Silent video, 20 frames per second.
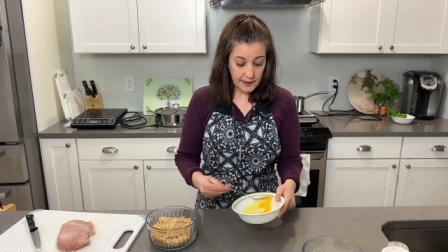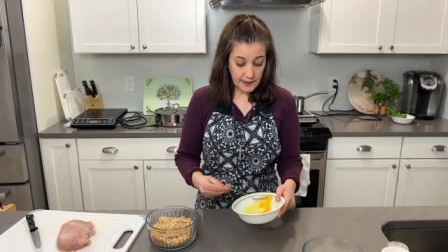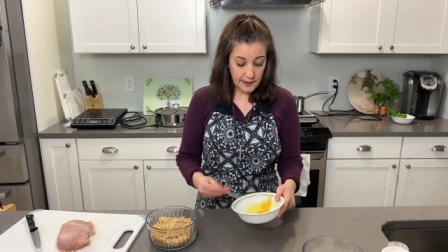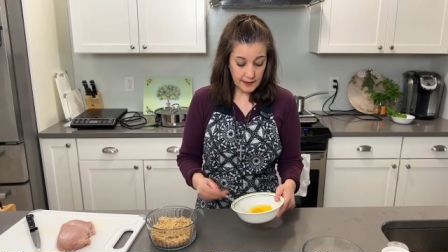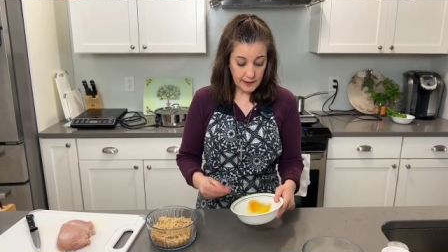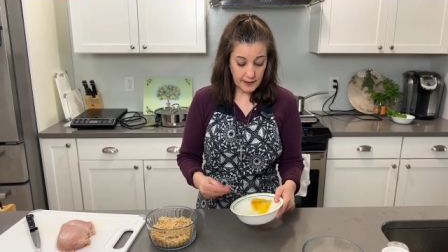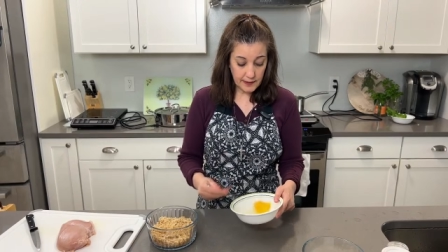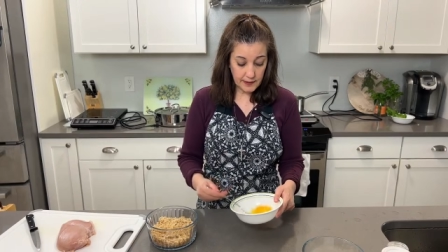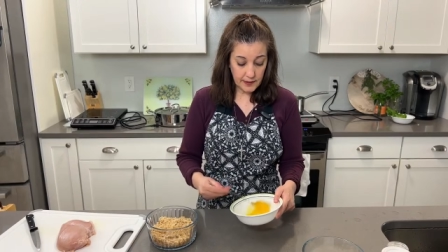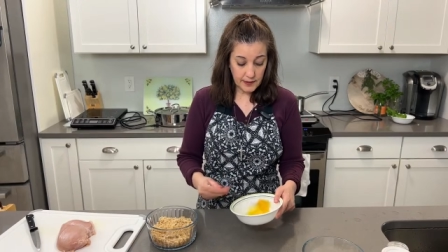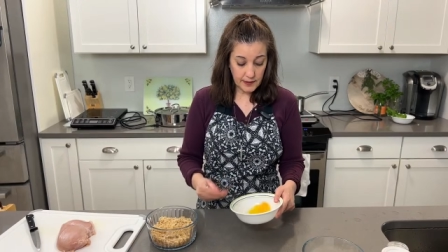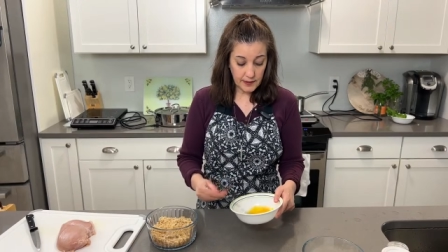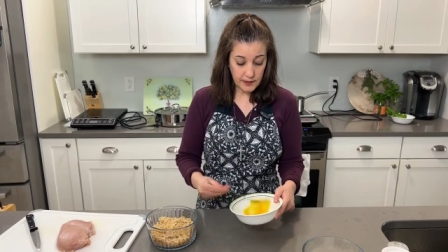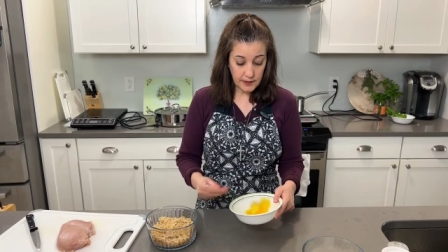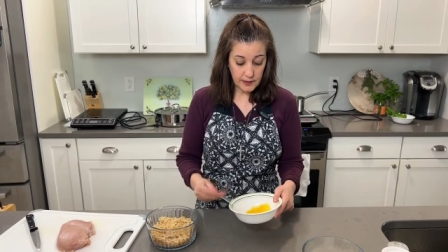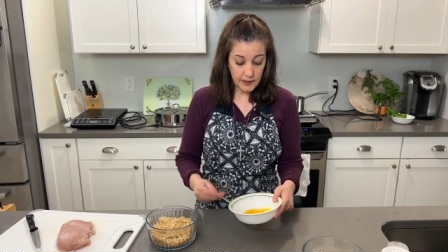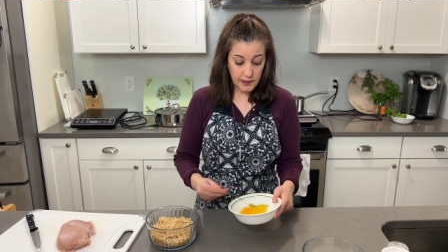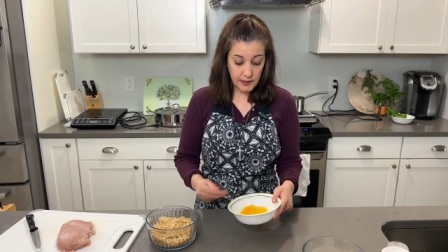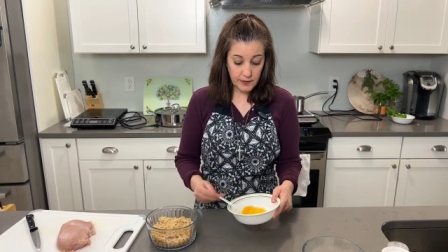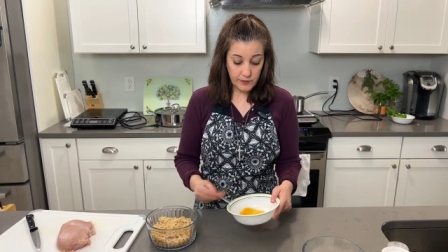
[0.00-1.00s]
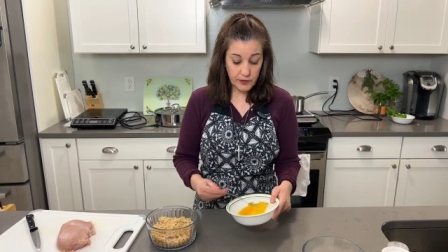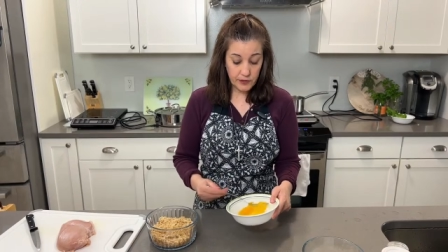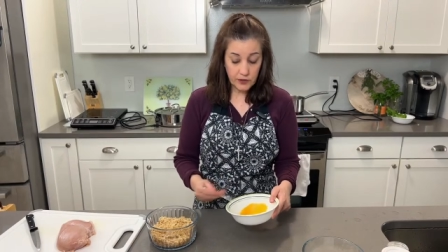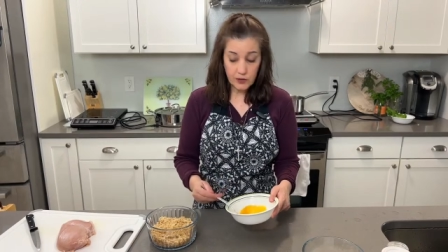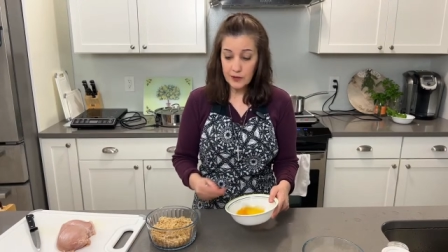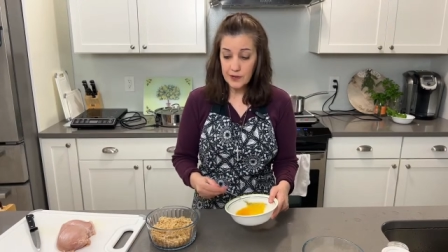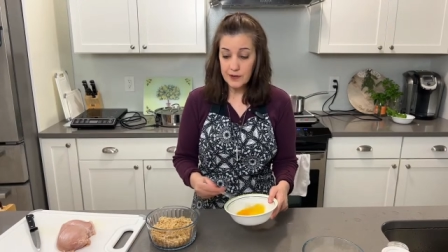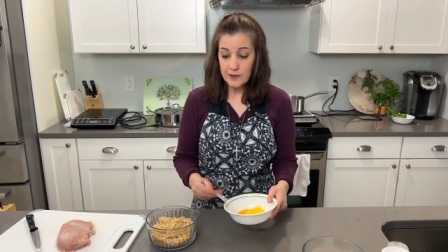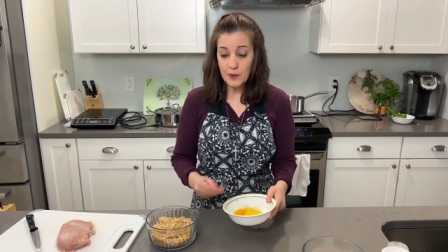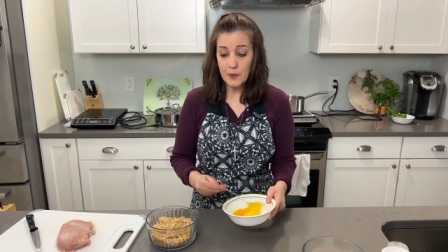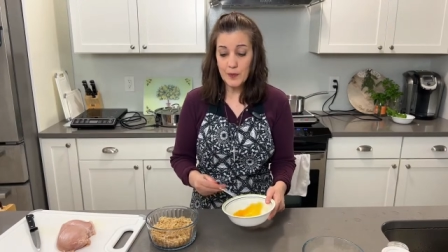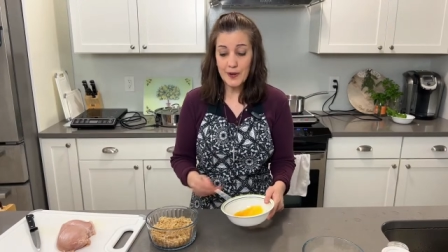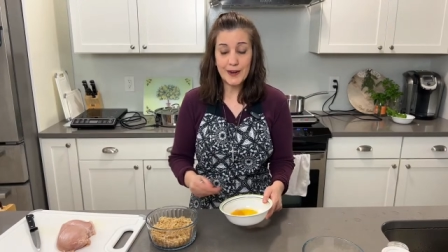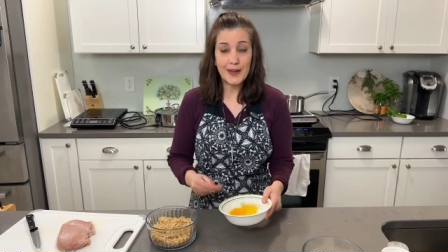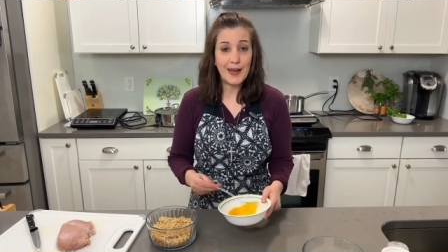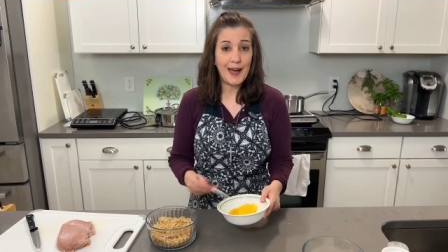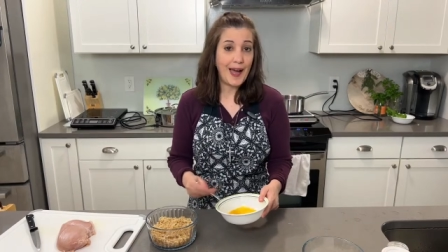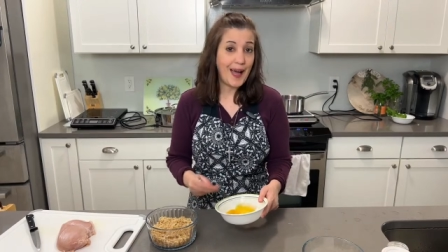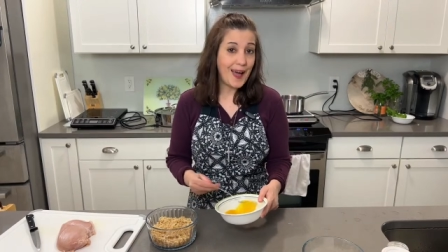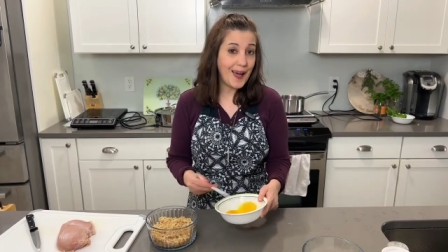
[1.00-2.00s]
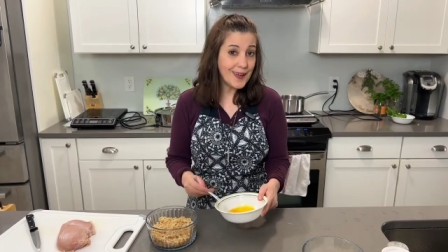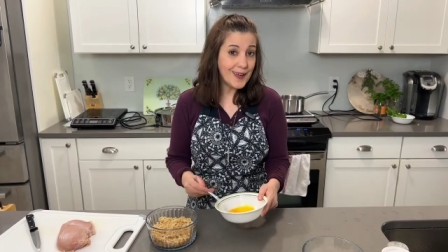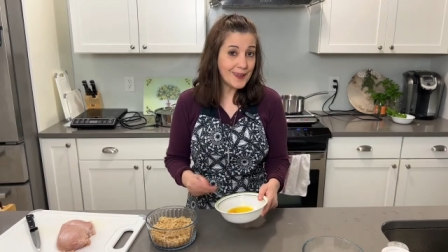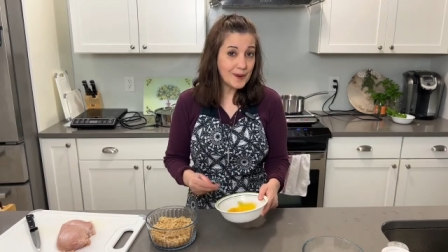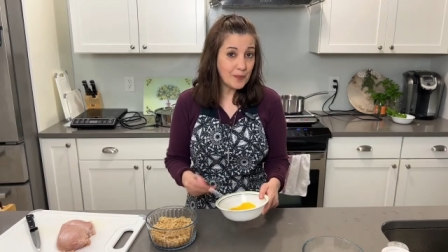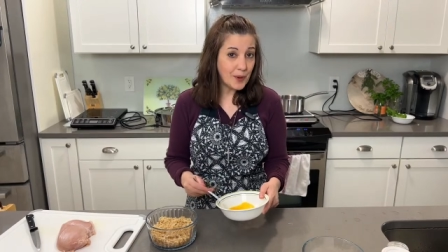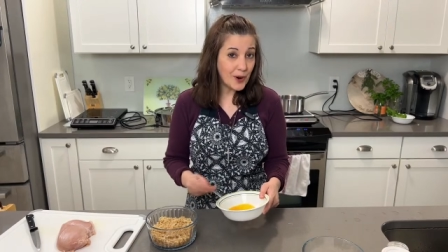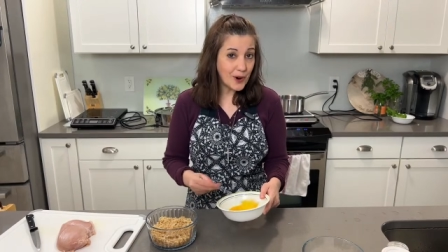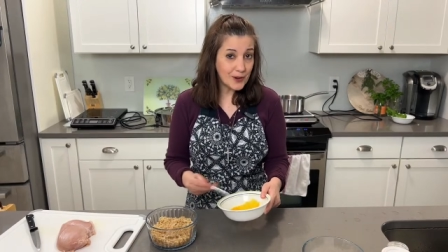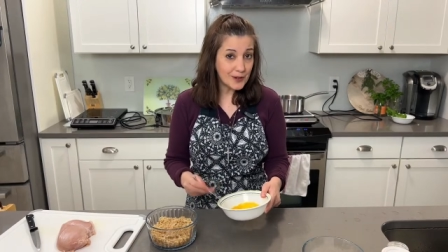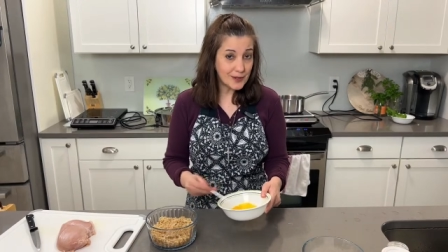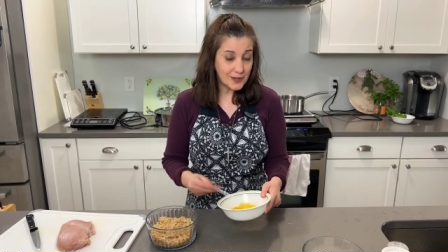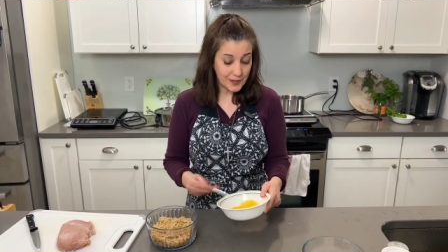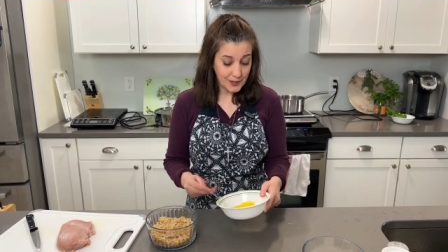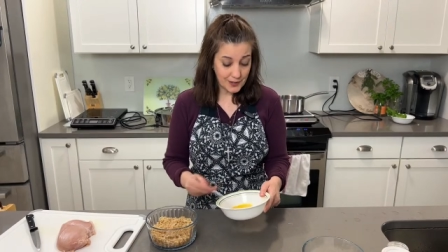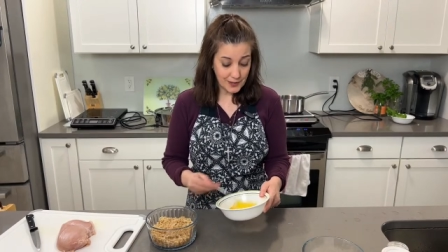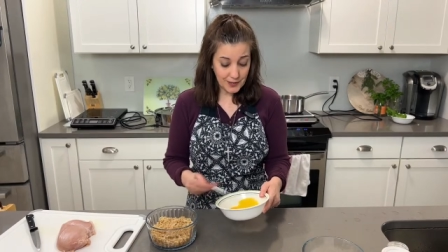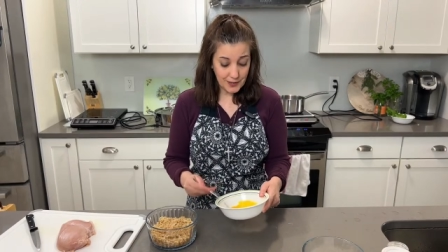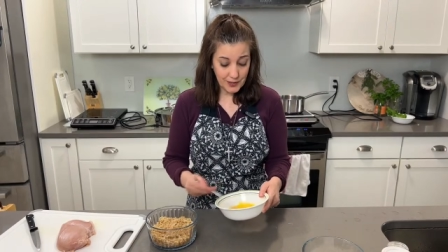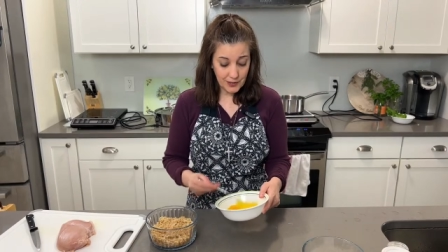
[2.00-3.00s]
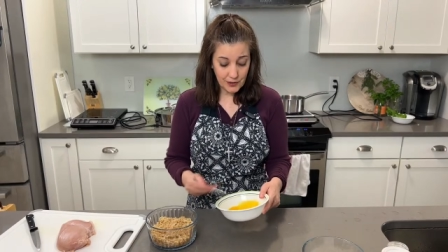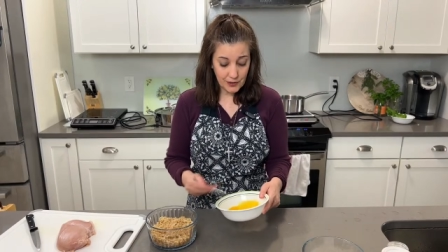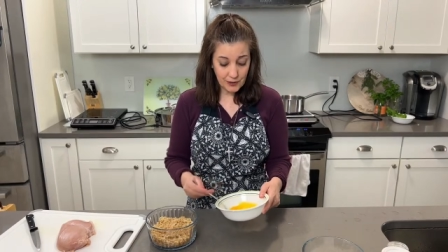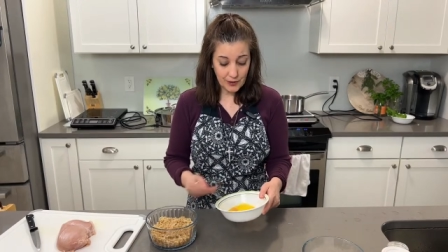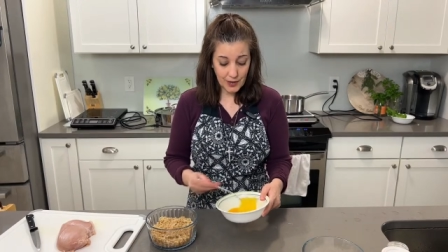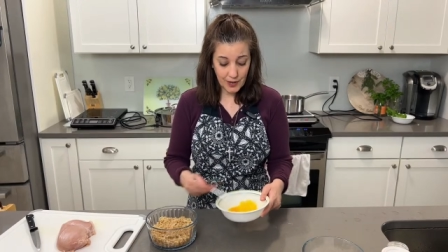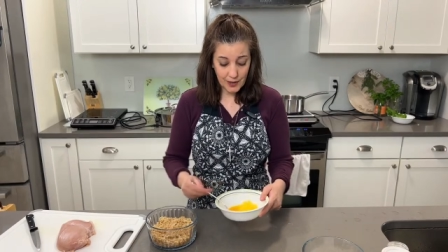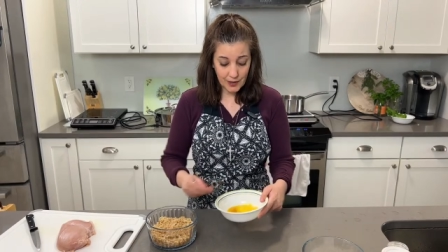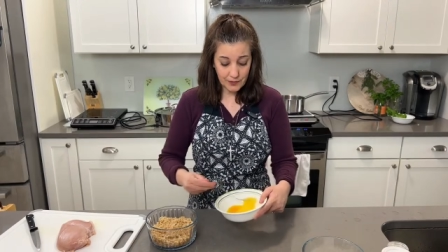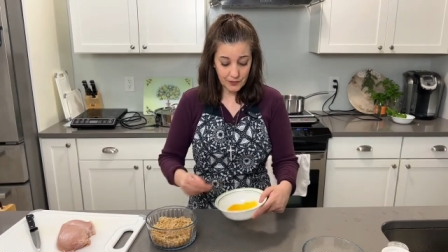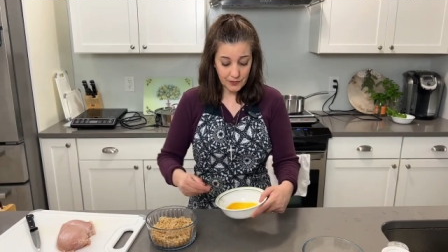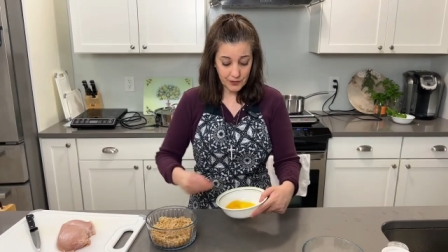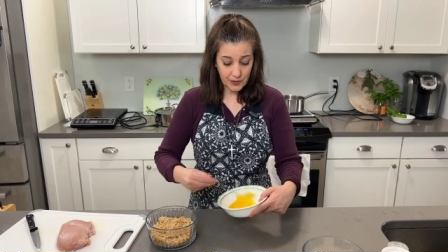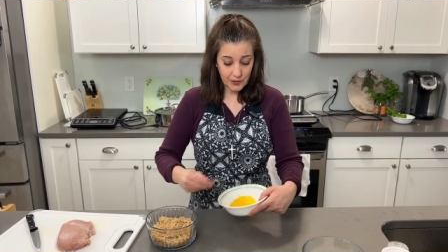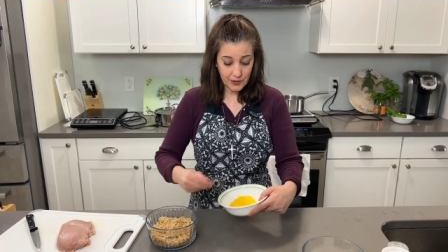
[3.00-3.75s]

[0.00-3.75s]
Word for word: Uh, if you don't even want to add parsley, you don't have